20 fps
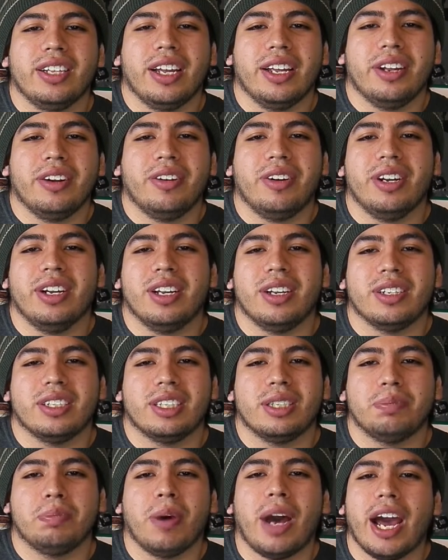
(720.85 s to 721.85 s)
that you're in a
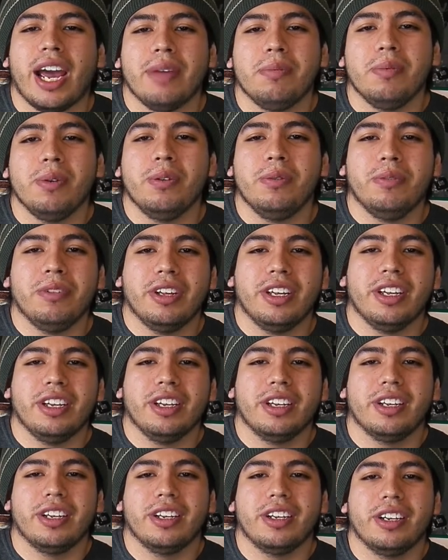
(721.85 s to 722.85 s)
spy movie.
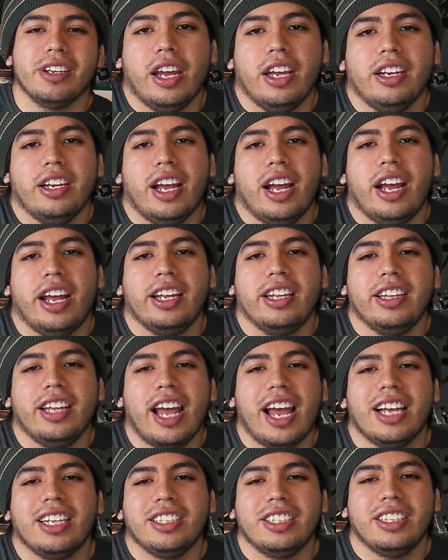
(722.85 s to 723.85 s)
And
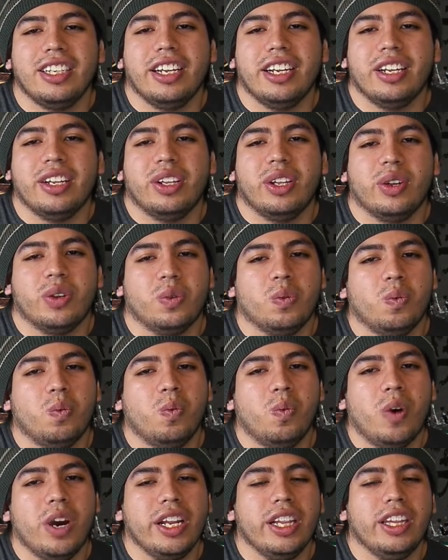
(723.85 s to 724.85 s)
lastly, there's
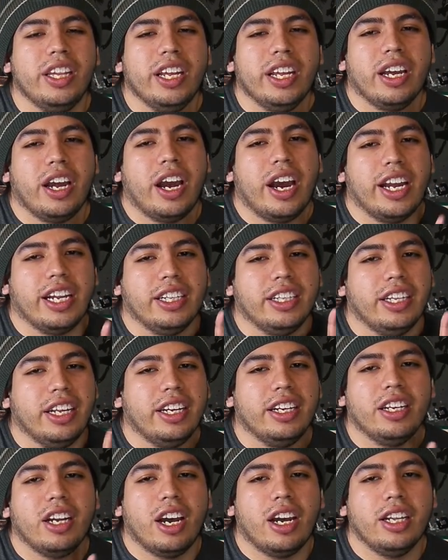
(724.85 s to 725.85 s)
one thing I
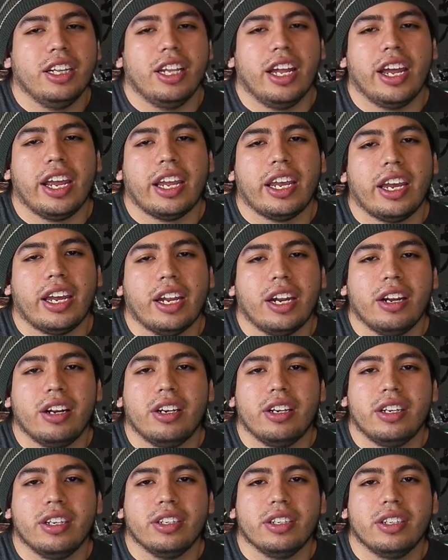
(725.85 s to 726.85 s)
did not like at
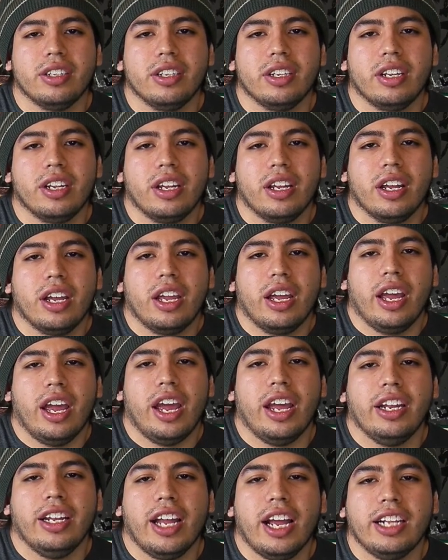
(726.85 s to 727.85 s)
all.
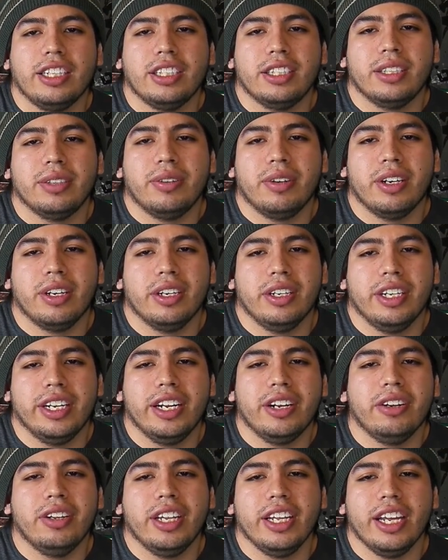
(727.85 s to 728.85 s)
And that's where
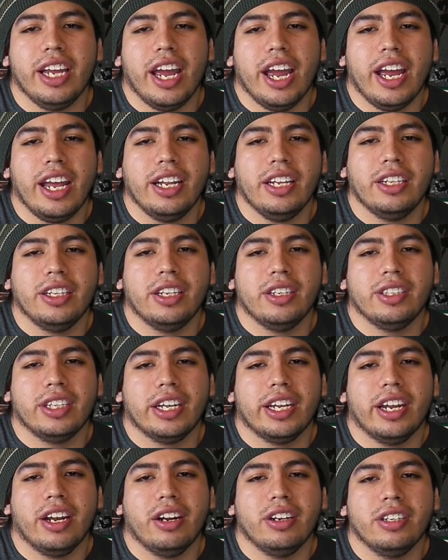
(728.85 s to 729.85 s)
near the end, there's a
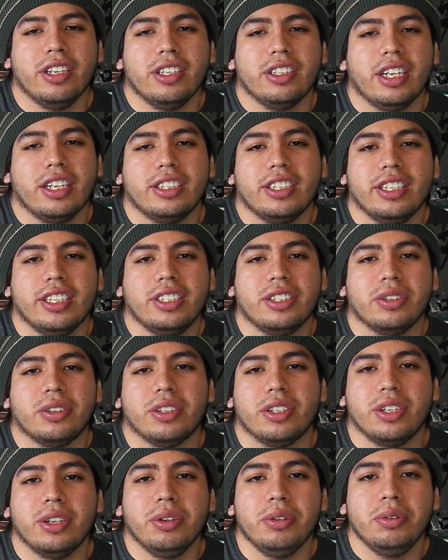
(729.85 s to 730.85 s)
character that's
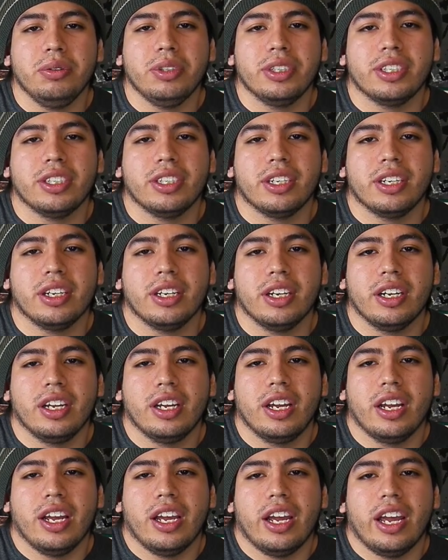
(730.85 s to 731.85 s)
introduced.
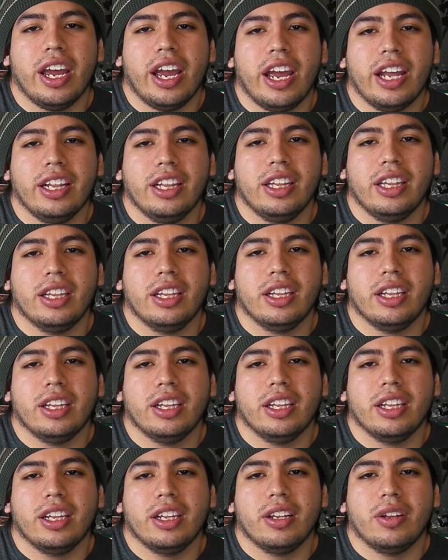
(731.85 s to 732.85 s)
And
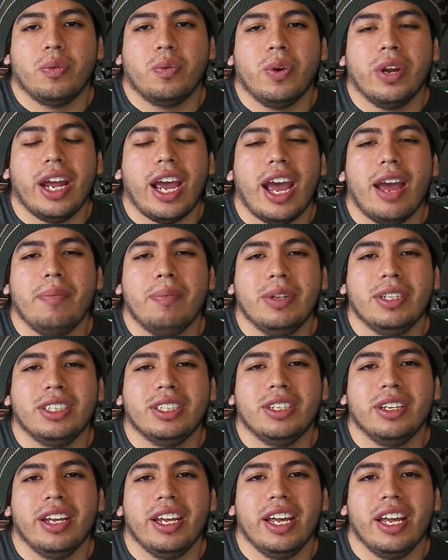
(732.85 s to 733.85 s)
what happens
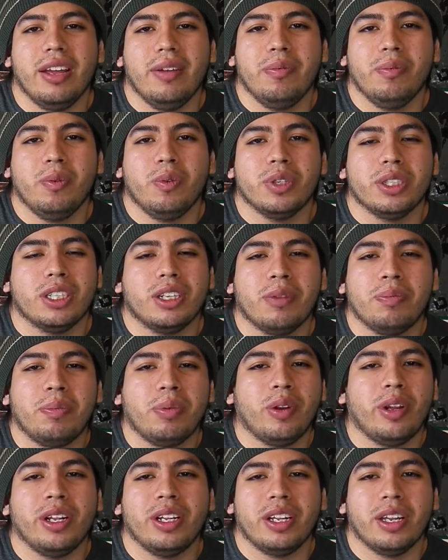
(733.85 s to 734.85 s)
to him was
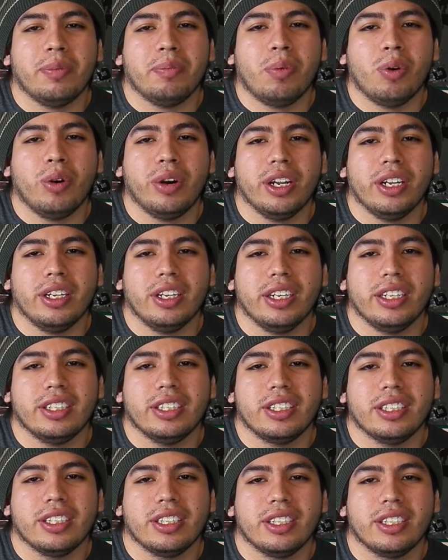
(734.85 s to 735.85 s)
completely
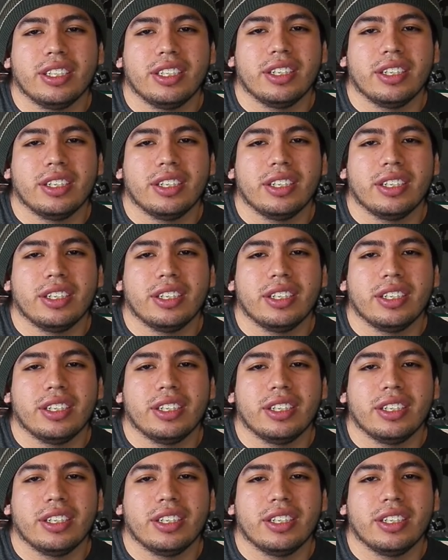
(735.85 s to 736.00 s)
pointless.